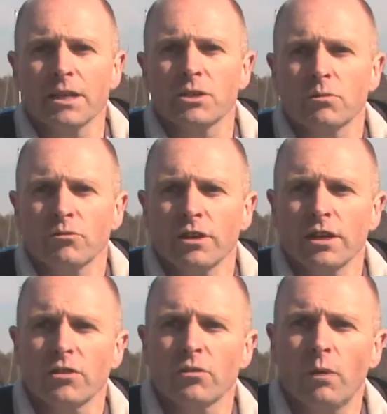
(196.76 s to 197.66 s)
into a
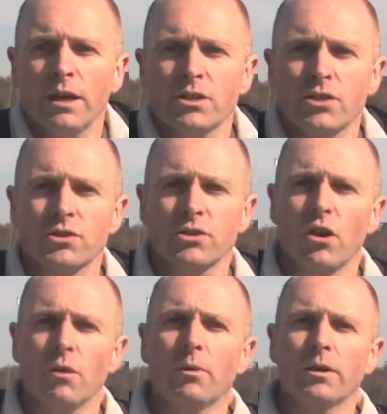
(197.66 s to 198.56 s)
marina, the way to
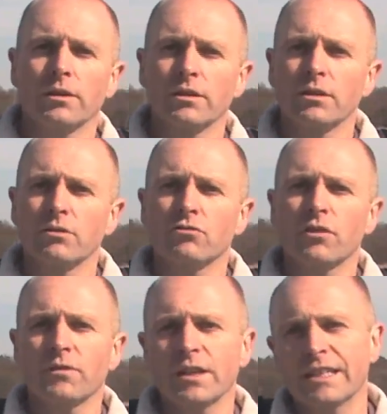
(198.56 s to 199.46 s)
stop you
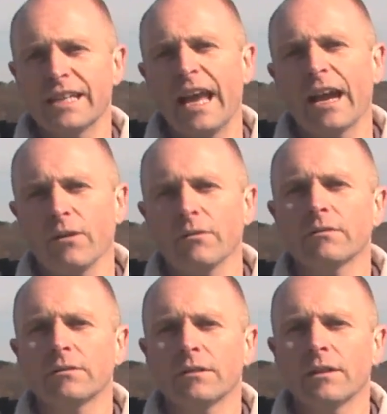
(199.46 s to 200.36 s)
drifting down
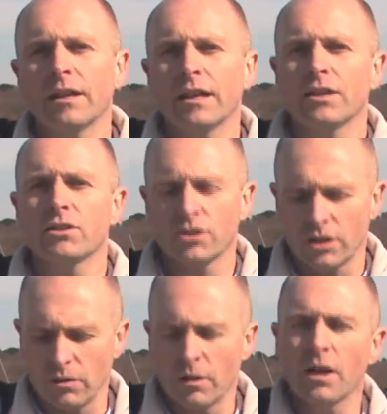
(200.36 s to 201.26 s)
is
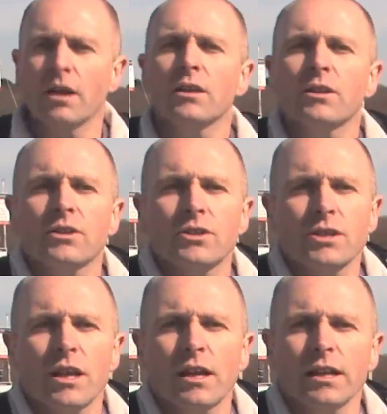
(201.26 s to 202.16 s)
to
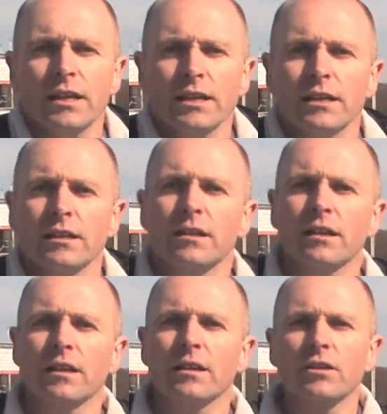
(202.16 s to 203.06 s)
slightly
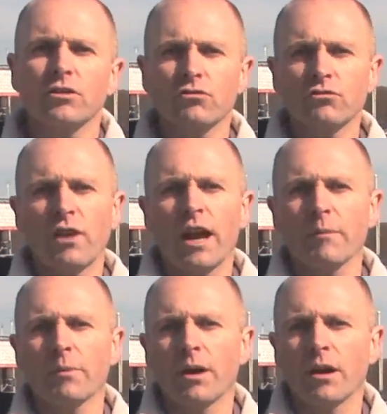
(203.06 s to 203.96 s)

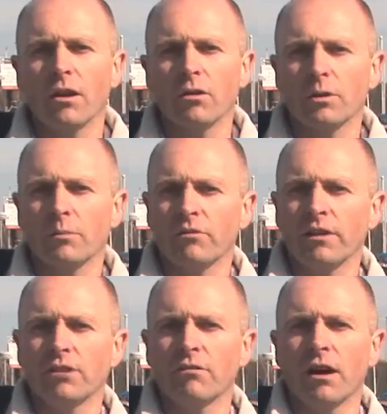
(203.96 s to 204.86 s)
crab along the
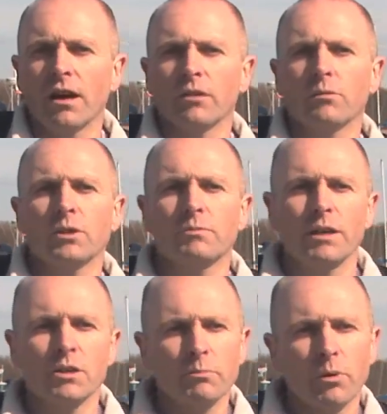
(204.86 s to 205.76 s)
marina aisle, which
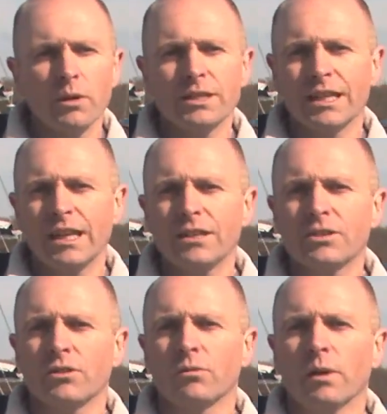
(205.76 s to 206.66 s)
means pointing
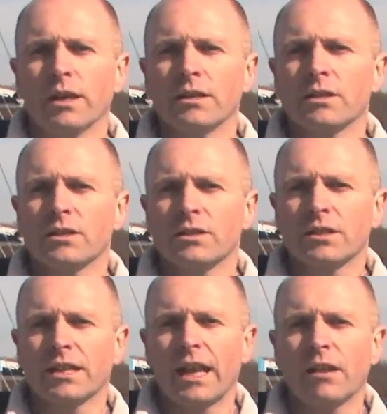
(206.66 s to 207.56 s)
into the wind
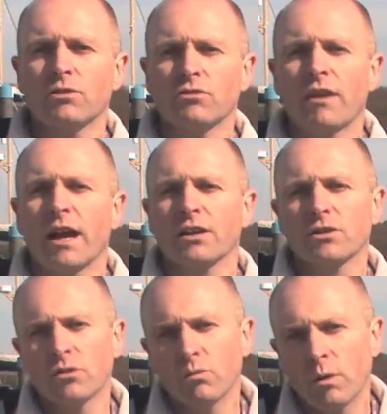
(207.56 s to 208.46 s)
to
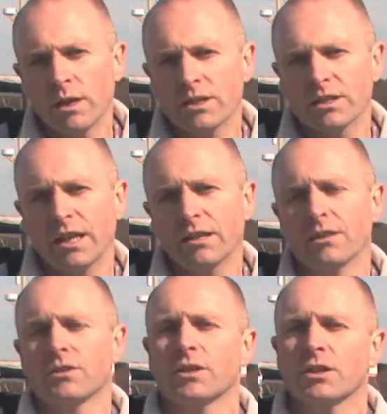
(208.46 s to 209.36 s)
counteract the wind's
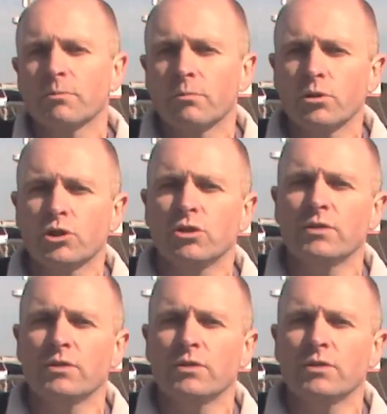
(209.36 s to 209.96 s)
tendency to push you